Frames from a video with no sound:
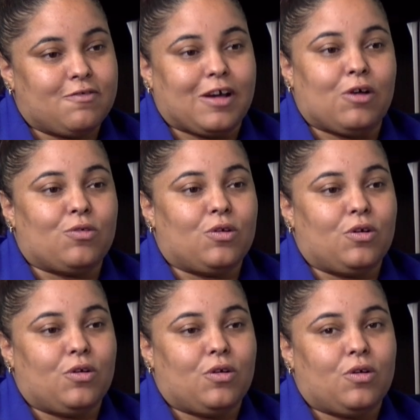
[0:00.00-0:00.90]
out
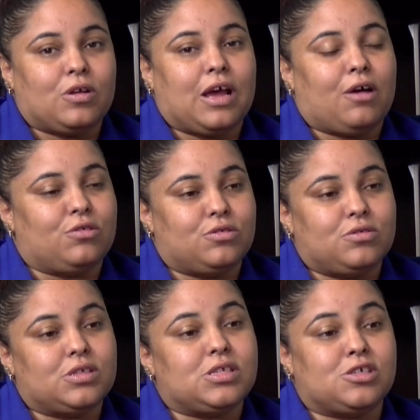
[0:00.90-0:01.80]
on how to
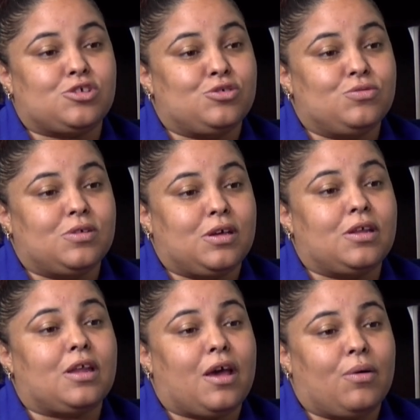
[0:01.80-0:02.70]
assist you
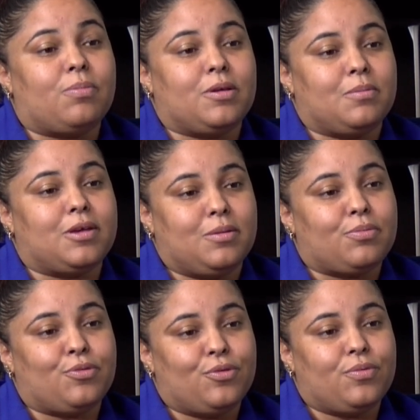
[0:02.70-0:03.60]
in helping people.